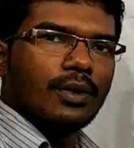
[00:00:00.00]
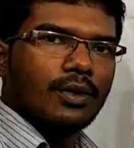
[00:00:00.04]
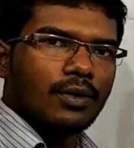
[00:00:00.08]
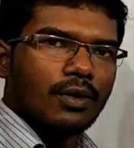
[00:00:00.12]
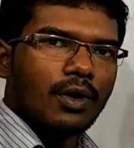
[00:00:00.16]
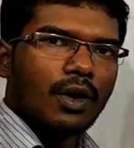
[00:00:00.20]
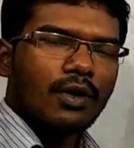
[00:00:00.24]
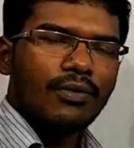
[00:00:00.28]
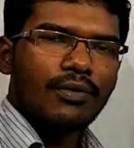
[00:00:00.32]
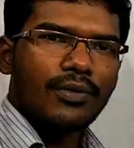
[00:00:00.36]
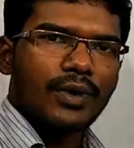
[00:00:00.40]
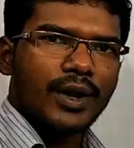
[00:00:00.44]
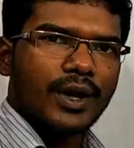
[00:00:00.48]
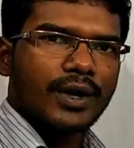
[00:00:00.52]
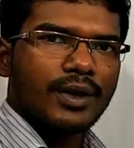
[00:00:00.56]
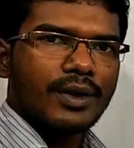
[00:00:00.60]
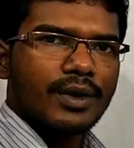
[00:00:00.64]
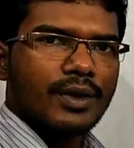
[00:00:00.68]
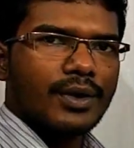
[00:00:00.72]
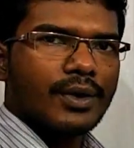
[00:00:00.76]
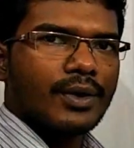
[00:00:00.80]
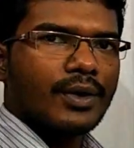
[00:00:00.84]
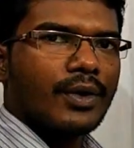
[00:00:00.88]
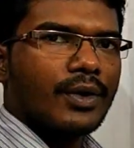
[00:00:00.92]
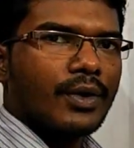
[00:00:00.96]
Now friend,
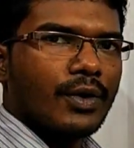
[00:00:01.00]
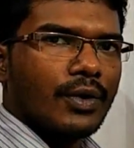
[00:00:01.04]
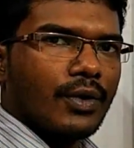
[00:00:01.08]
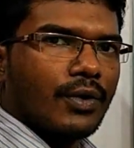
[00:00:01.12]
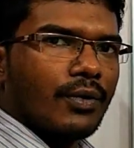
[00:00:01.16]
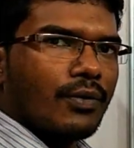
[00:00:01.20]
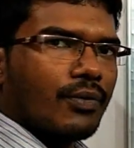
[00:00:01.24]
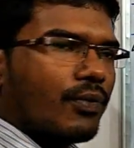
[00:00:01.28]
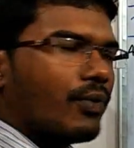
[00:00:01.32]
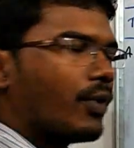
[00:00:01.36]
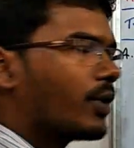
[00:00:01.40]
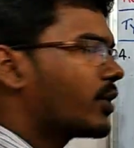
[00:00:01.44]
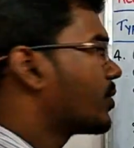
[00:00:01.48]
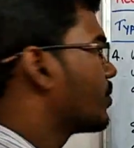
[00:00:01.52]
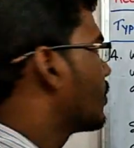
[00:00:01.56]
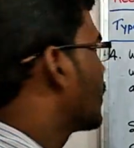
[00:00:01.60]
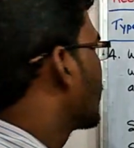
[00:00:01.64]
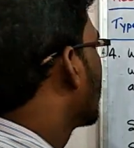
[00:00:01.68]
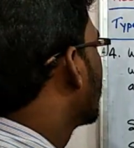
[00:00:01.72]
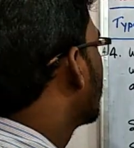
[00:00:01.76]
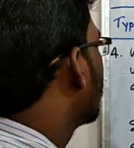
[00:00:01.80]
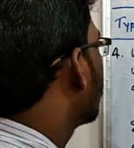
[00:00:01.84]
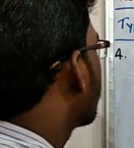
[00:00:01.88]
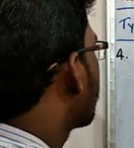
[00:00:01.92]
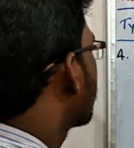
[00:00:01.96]
fourth
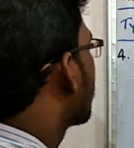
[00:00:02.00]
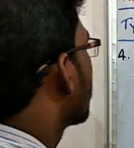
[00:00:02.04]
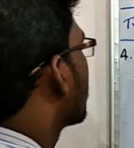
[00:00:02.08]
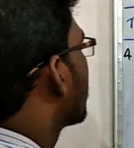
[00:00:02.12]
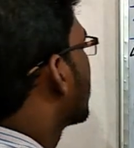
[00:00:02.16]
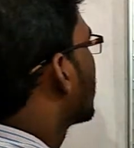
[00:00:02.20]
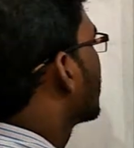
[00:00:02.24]
one is